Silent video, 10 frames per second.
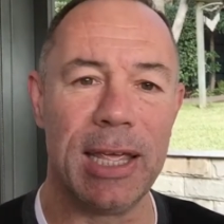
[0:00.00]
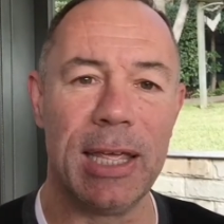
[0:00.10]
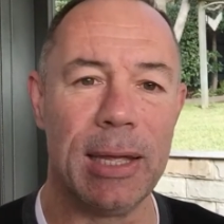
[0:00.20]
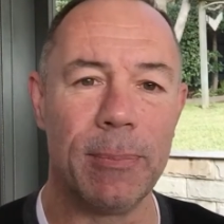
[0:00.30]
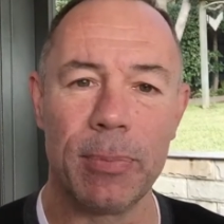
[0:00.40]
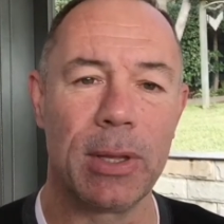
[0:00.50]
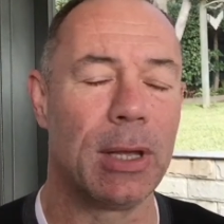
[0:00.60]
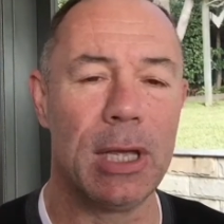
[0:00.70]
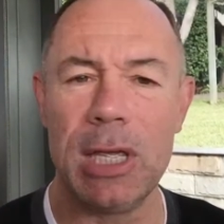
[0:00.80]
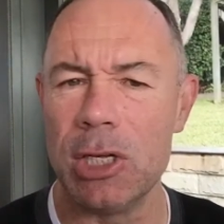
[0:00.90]
He
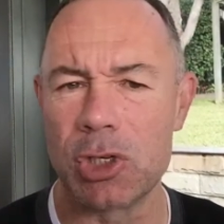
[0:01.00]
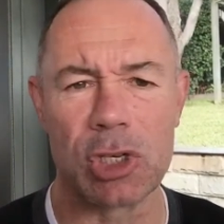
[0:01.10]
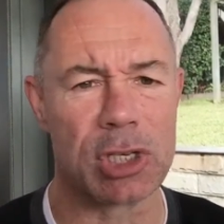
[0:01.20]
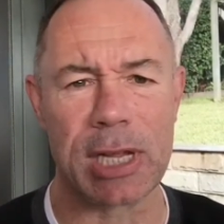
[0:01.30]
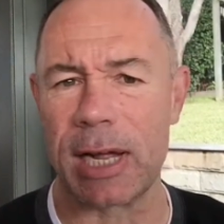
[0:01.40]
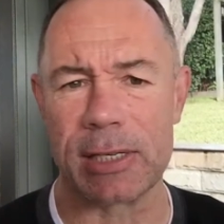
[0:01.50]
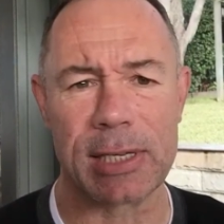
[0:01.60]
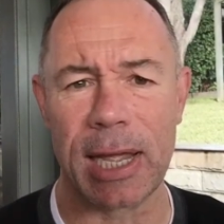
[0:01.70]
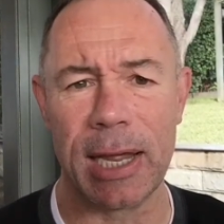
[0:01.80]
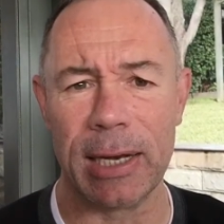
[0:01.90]
is just
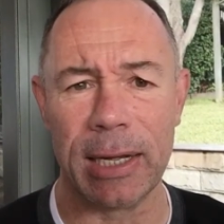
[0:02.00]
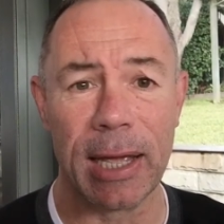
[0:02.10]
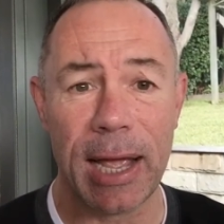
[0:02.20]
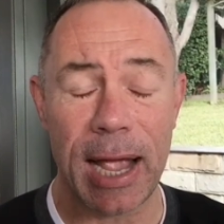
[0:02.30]
outstanding.